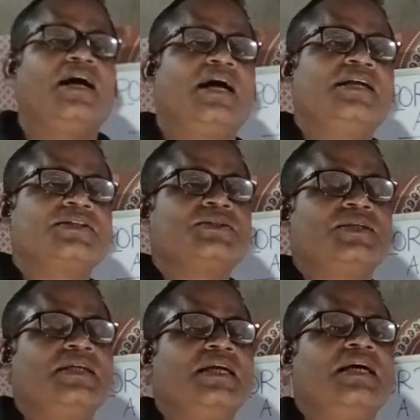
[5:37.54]

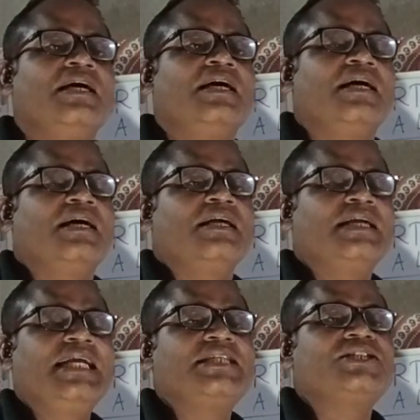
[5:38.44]
understood,
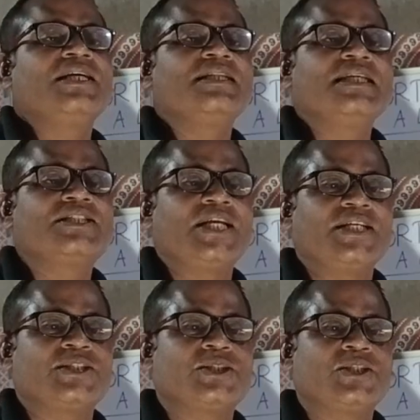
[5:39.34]
reached the
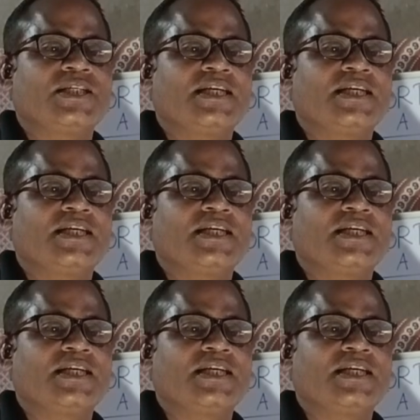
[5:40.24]
chest.